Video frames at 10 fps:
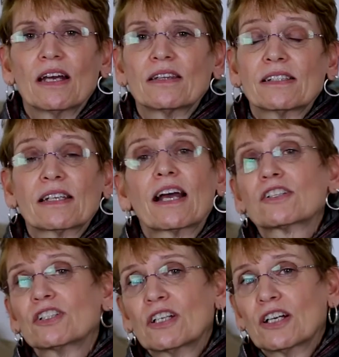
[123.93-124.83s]
That's
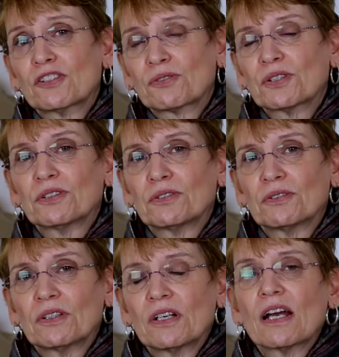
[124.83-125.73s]
actually not true.
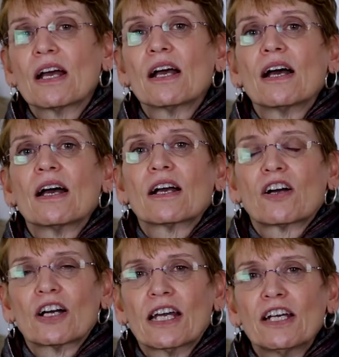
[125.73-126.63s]

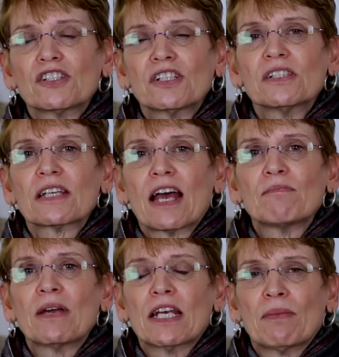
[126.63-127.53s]
Caucasians
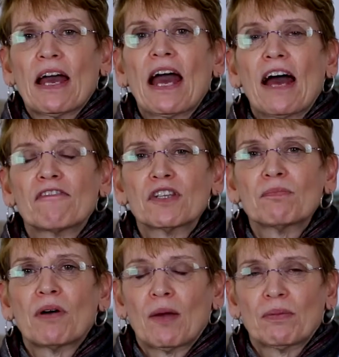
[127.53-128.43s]
have made up half of the
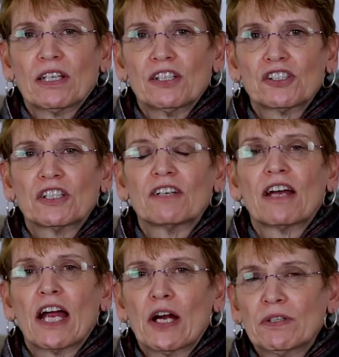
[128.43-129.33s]
population of
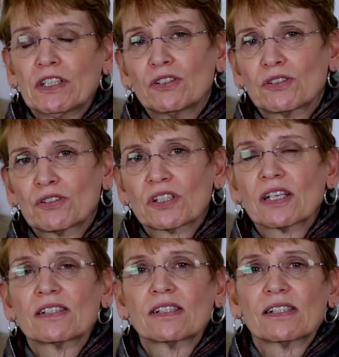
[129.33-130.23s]
heroin users
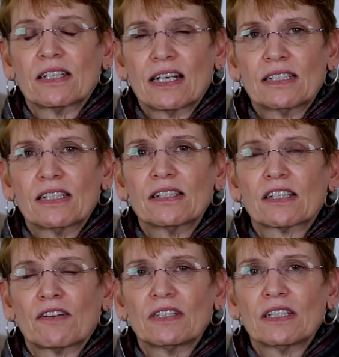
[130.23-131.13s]
since the
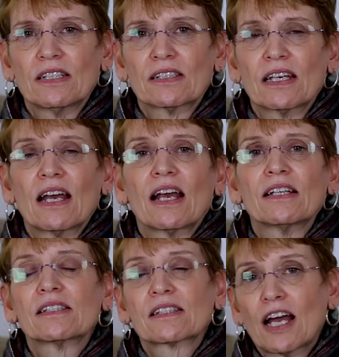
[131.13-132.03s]
1970s
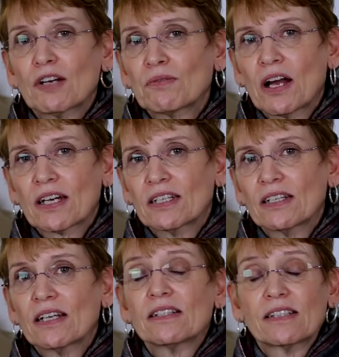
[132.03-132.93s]
and
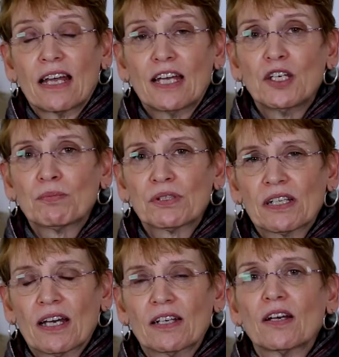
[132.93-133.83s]
skyrocketed to
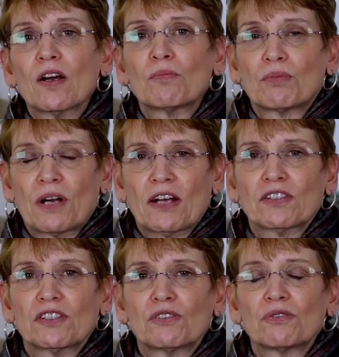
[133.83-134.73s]
80% prior
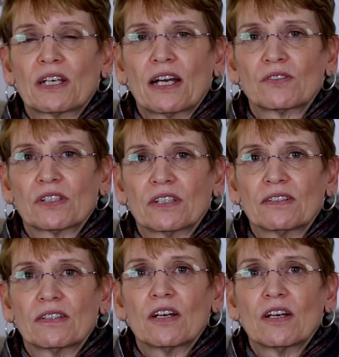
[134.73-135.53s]
to 2000.